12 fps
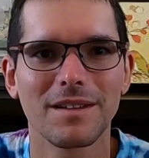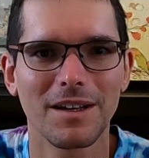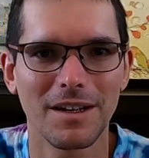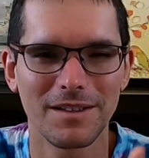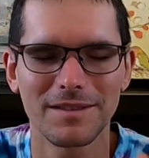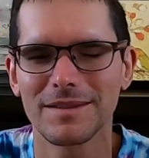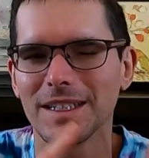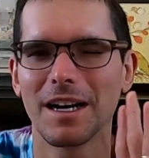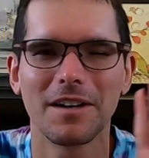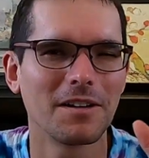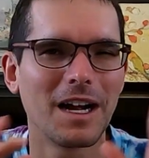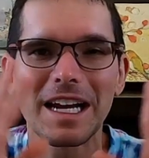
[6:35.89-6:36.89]
I
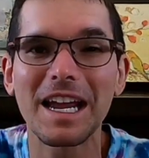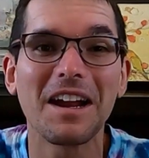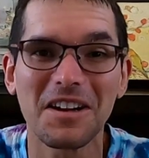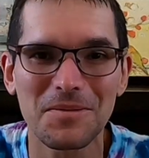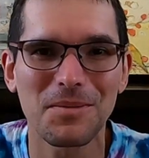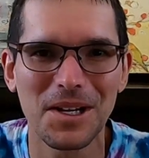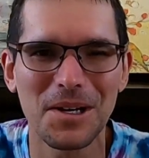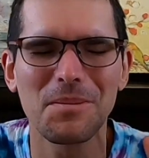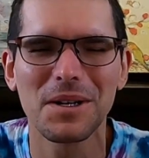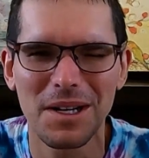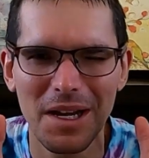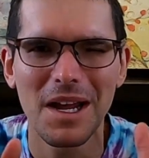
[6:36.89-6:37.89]
don't know, I can't explain it,
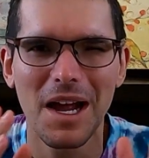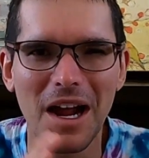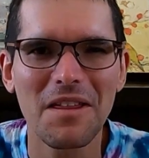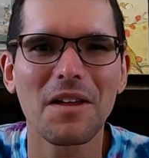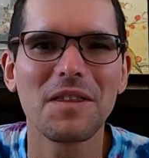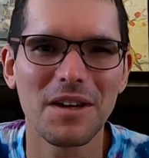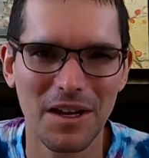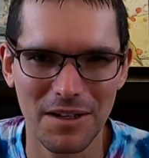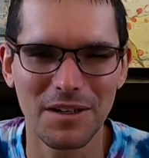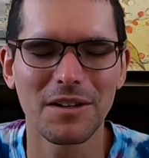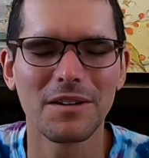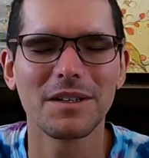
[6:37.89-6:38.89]
but I thought the
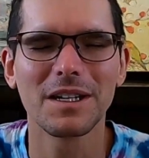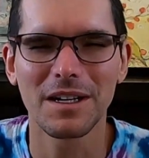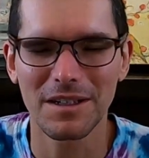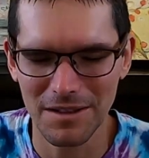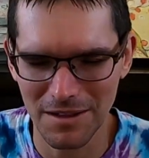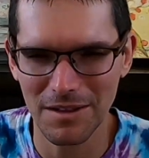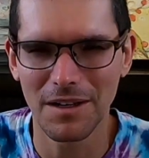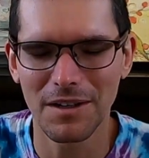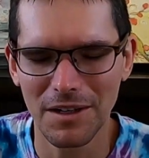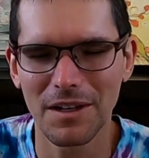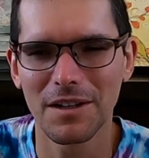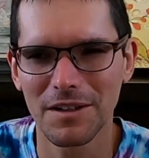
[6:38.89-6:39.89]
end, he had
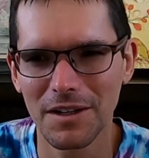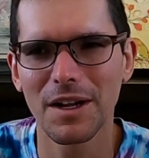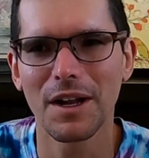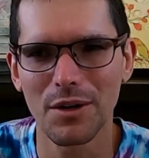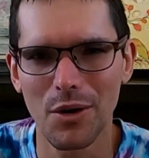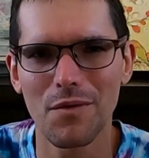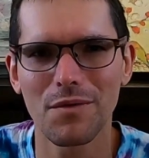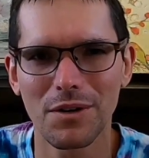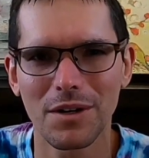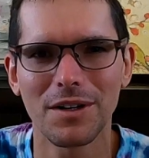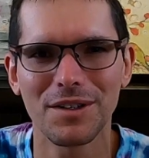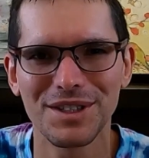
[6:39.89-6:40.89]
a good end
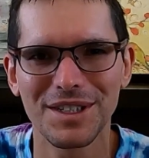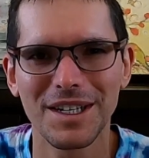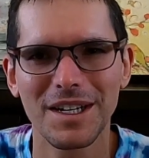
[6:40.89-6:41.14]
overall.